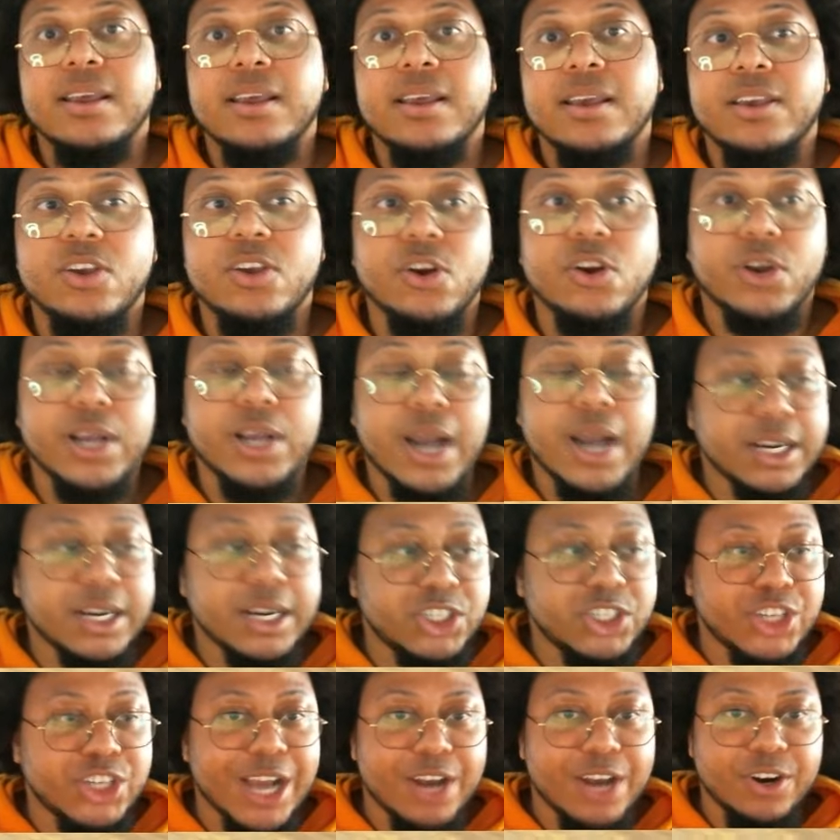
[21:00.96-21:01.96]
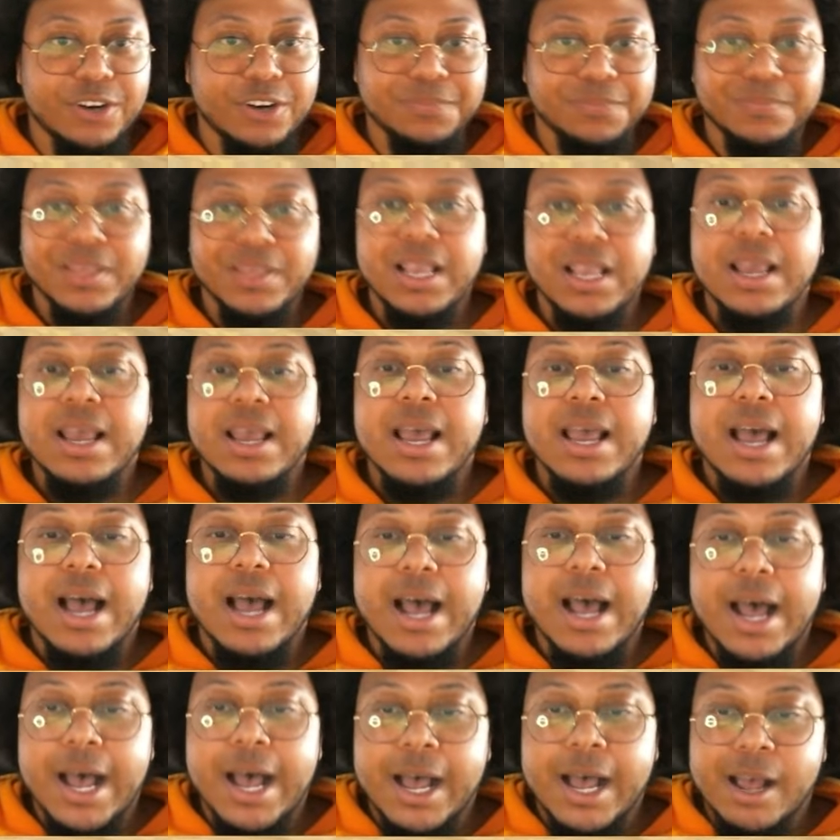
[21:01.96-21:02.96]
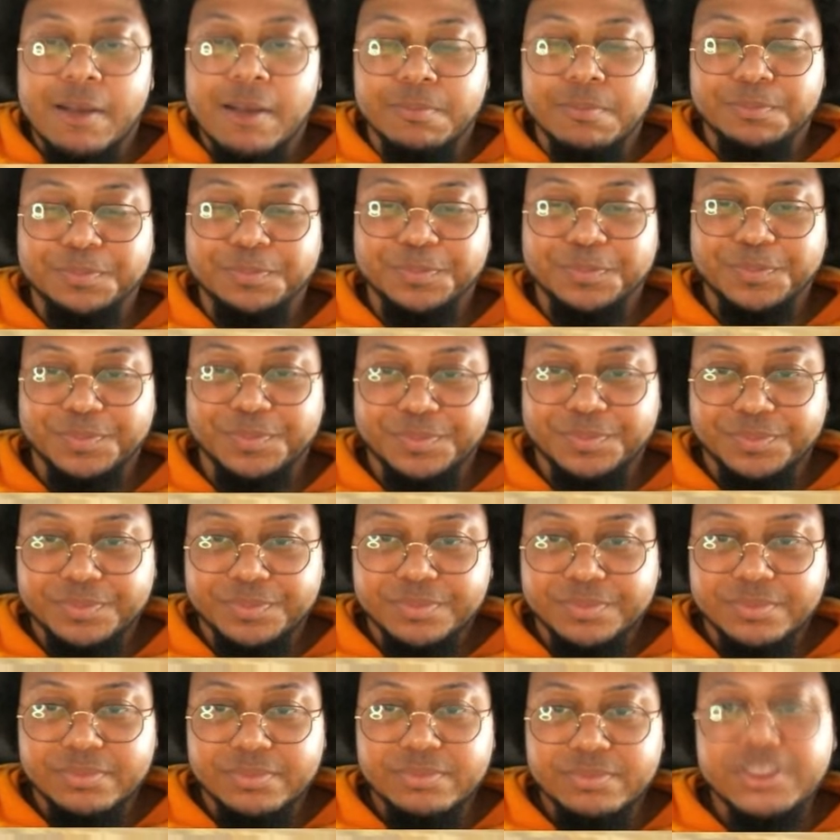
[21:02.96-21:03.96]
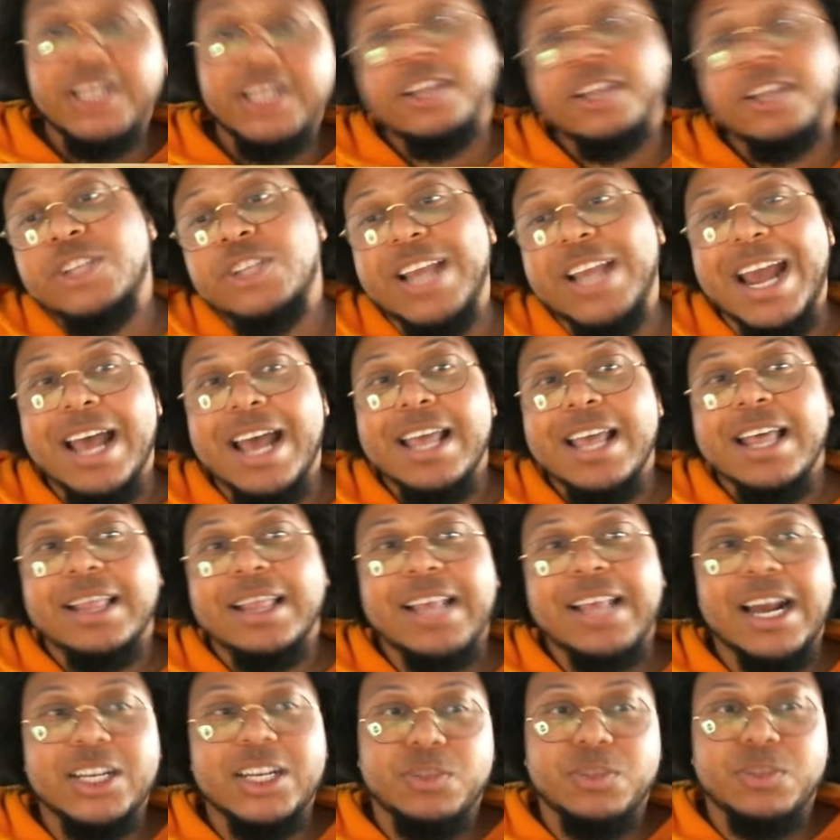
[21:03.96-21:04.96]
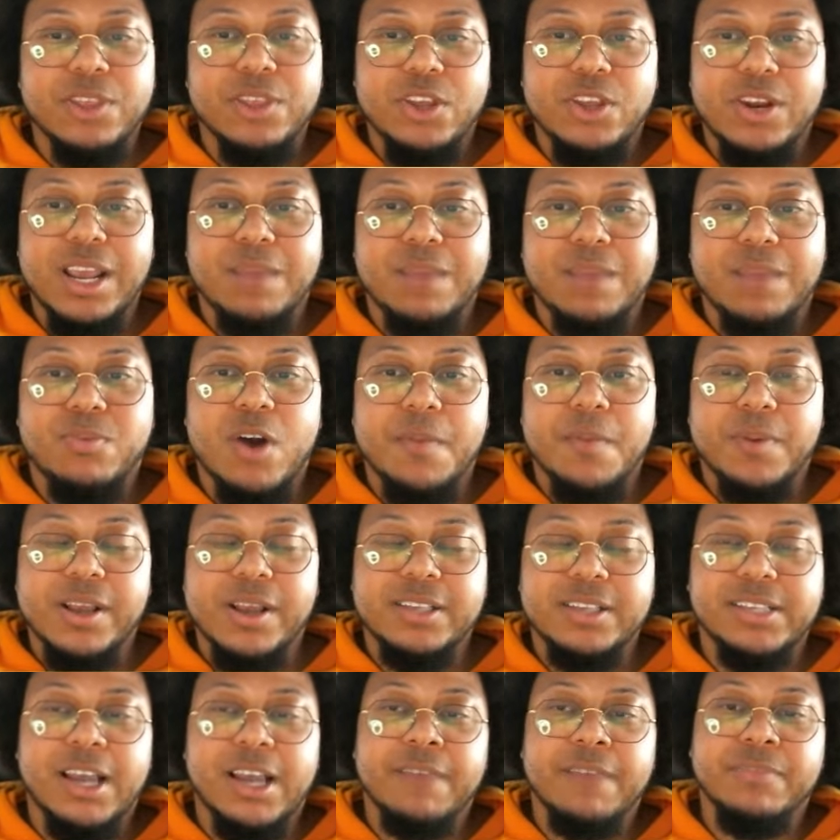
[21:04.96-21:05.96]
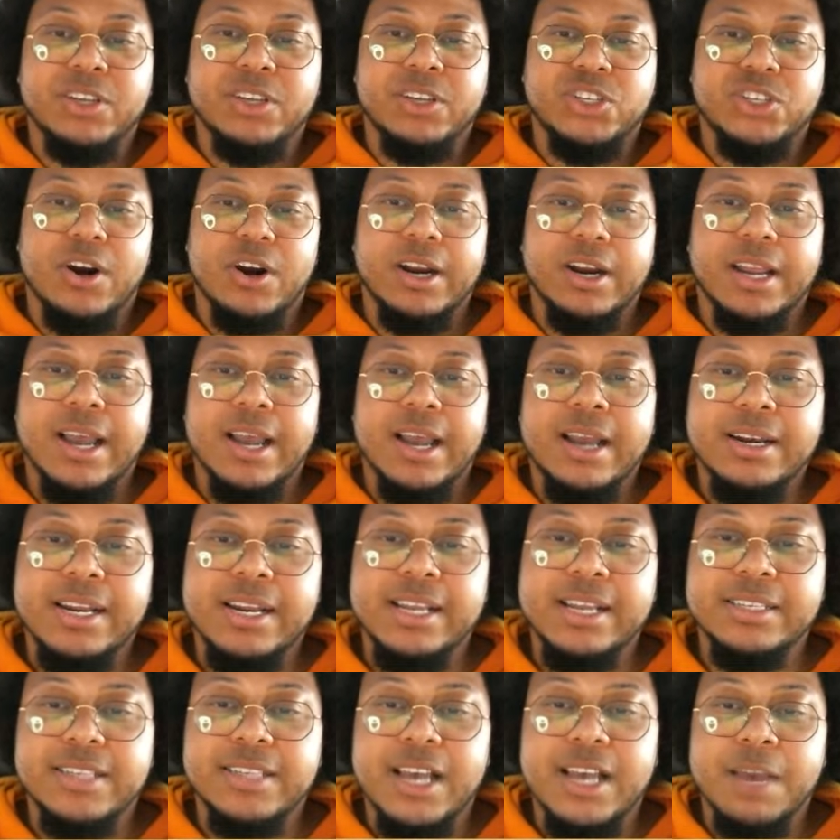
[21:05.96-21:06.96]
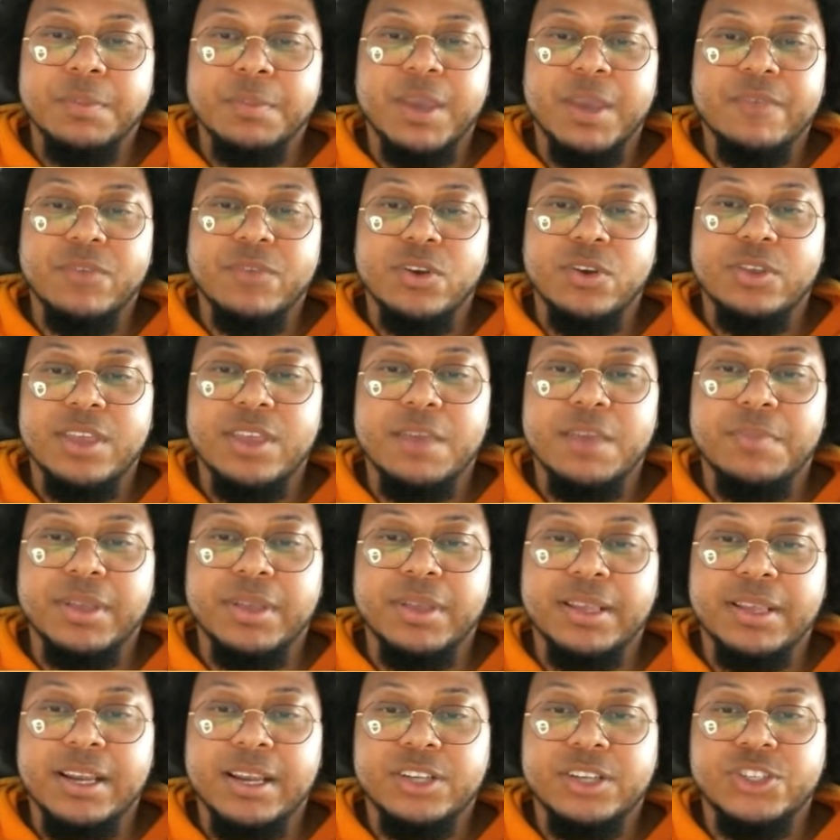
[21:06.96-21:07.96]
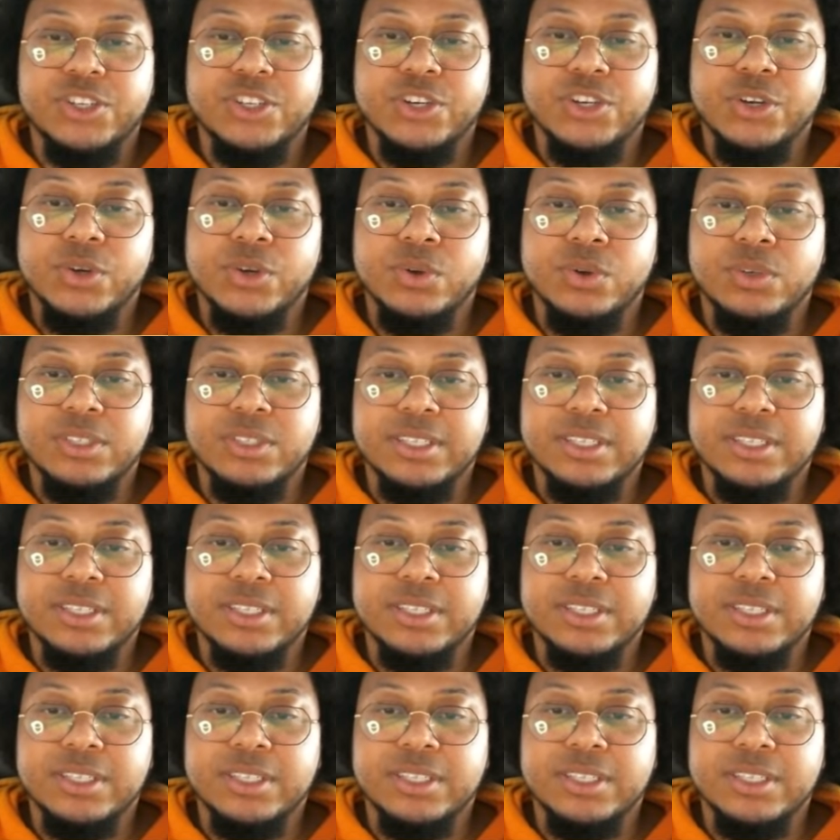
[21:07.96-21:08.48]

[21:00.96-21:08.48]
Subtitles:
your god shattered. So yeah, that is one of the unique properties of the Sharingan, is giving you the ability to